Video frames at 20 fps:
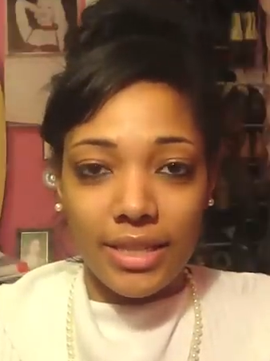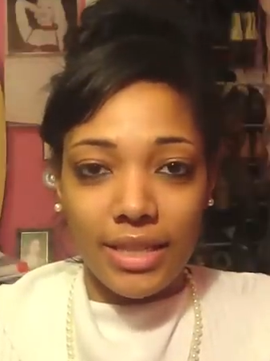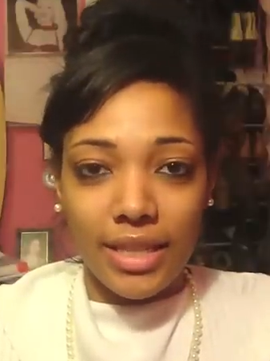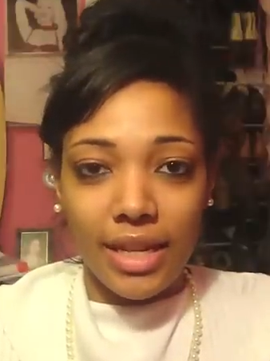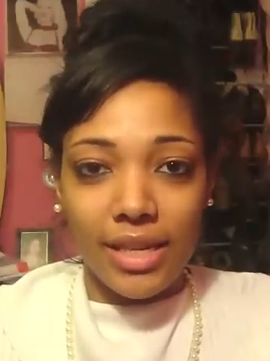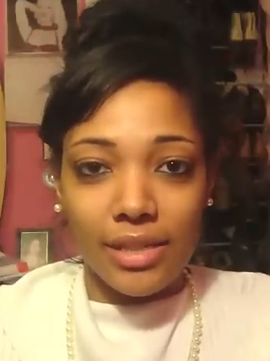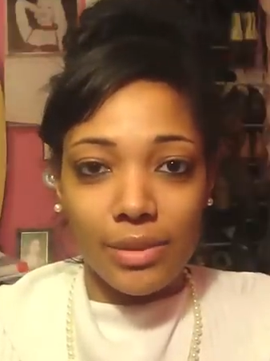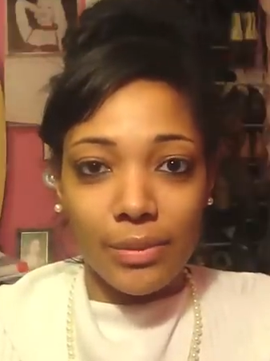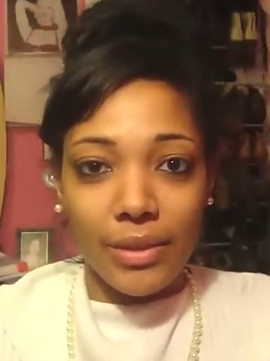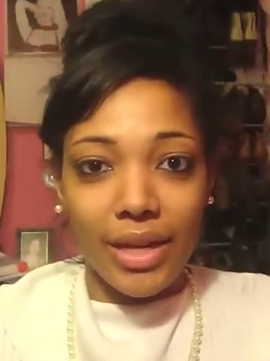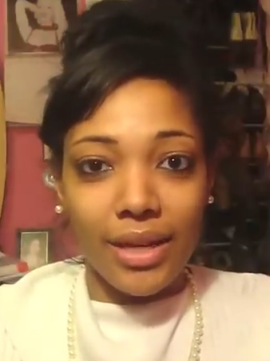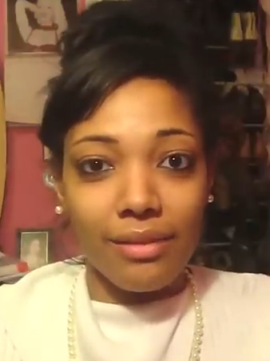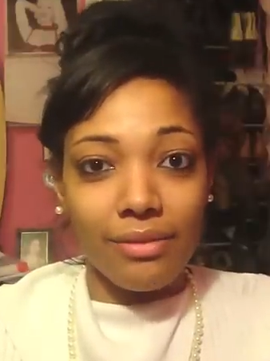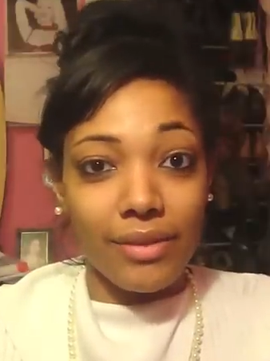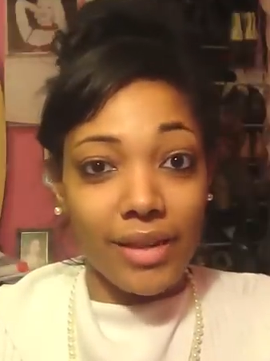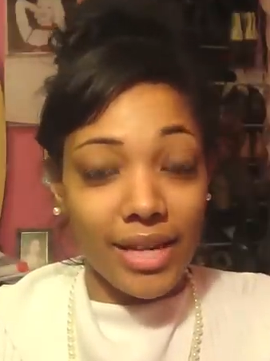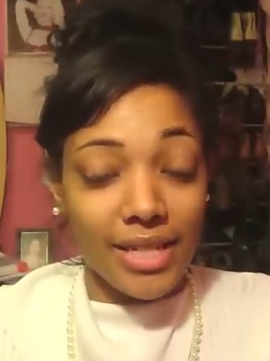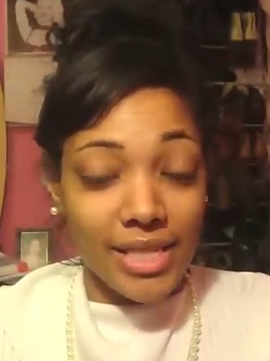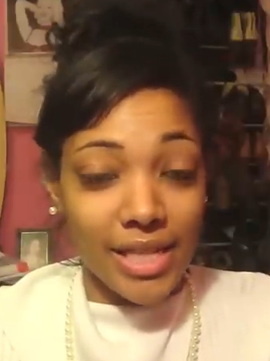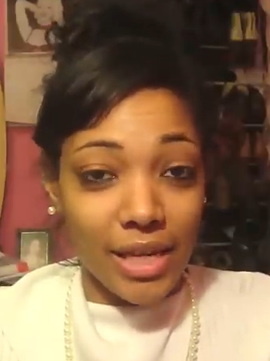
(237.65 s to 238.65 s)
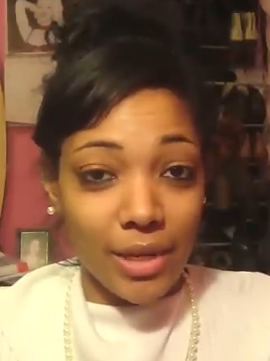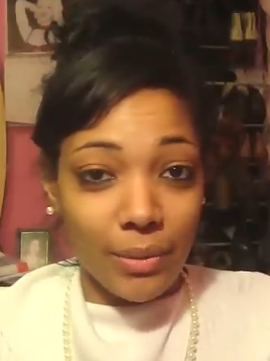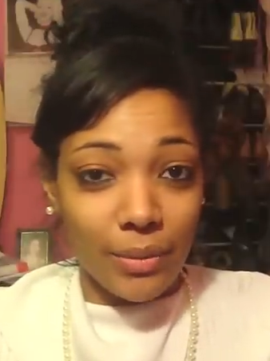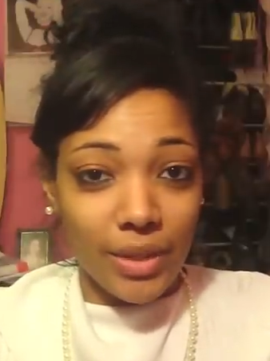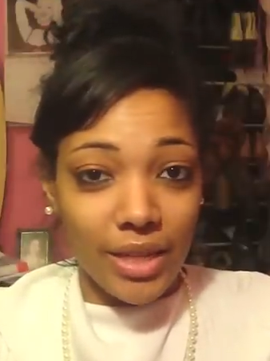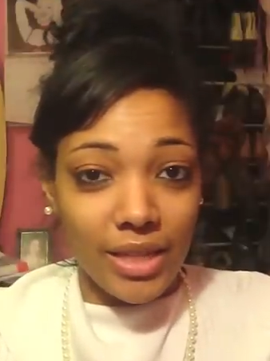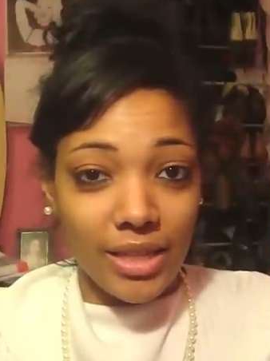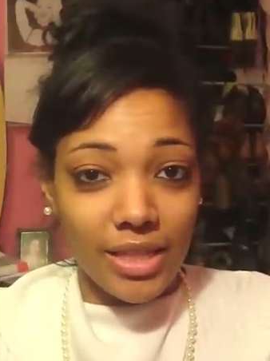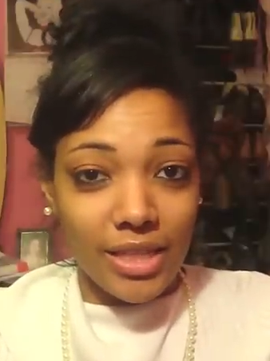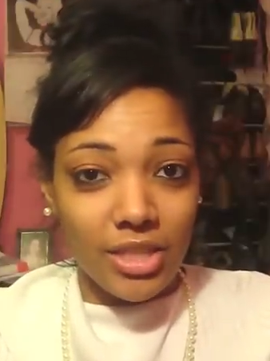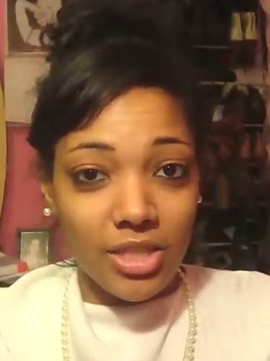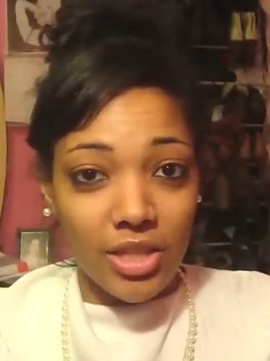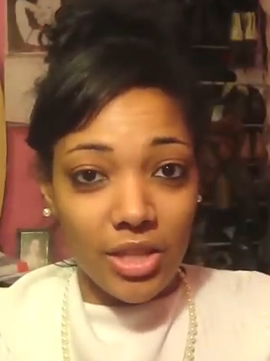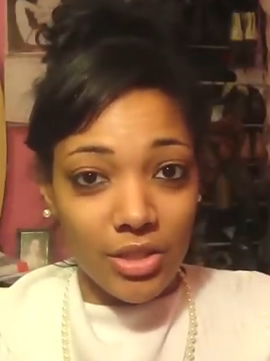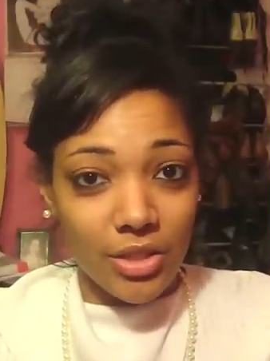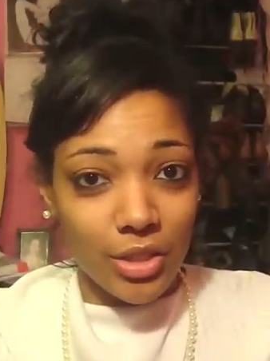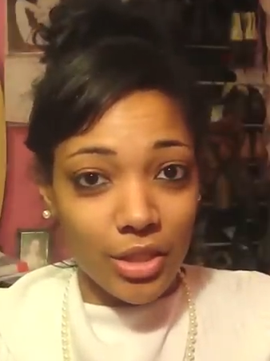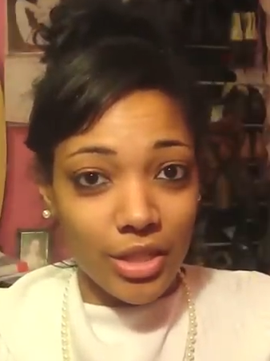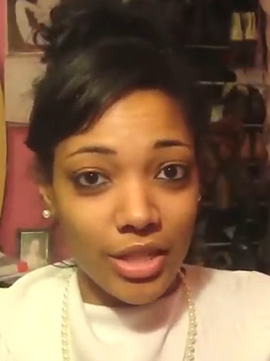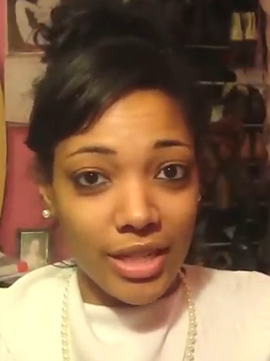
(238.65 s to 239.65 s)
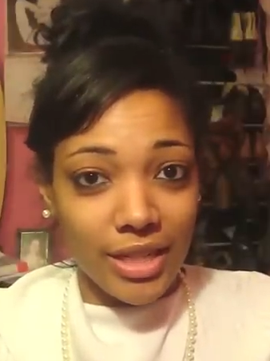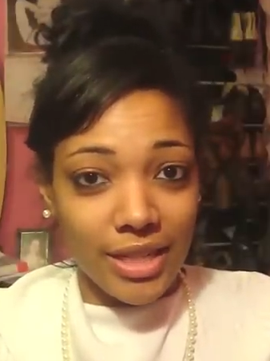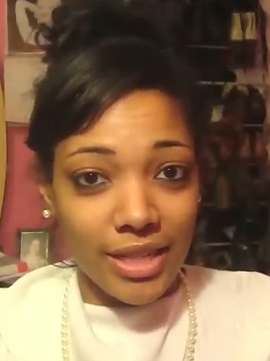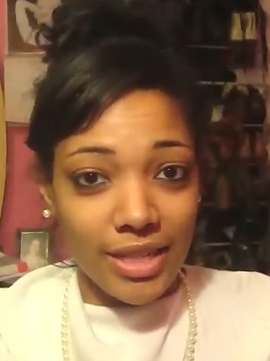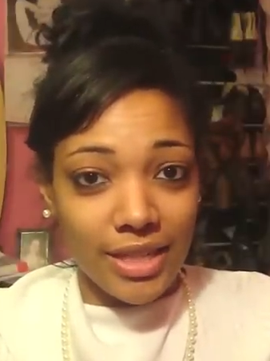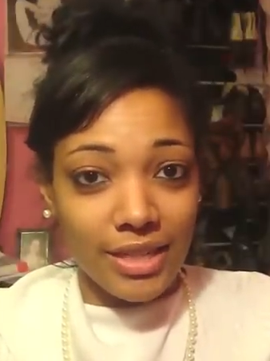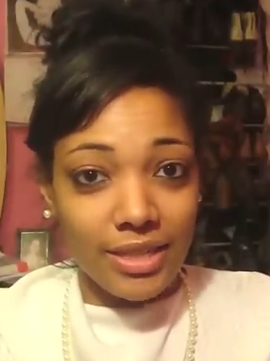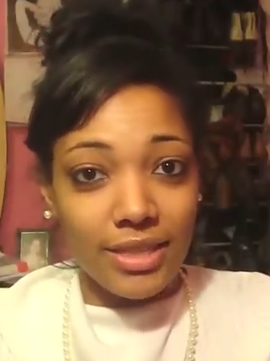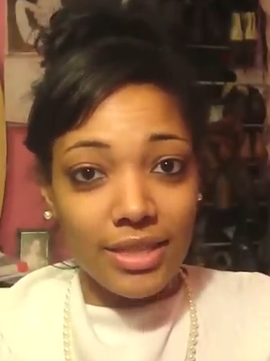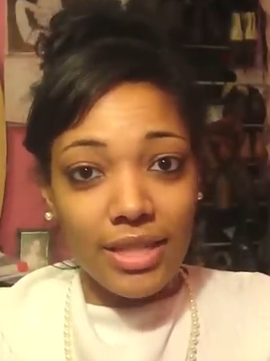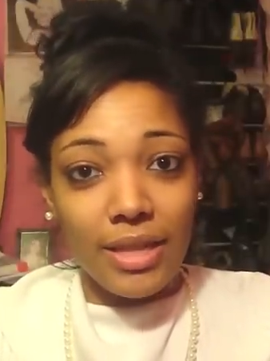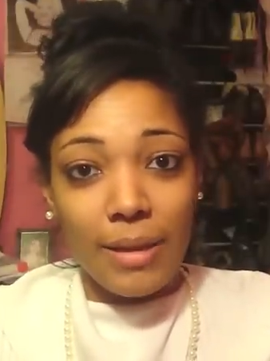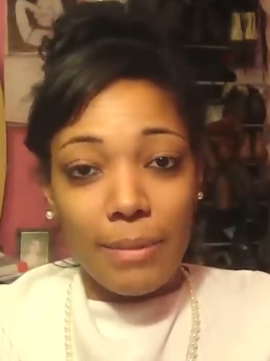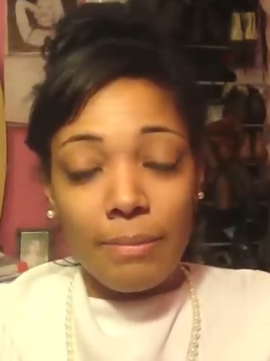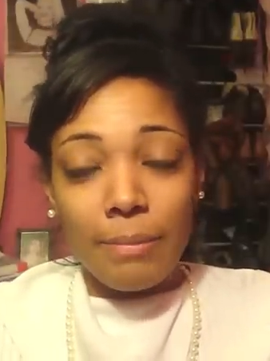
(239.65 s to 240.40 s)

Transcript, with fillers: That's when I find out what the gender is.